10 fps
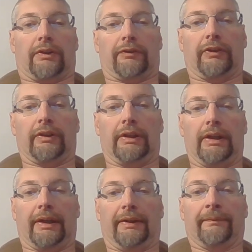for the
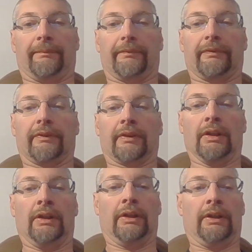day.
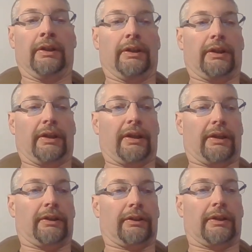
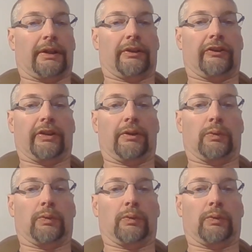And like I said,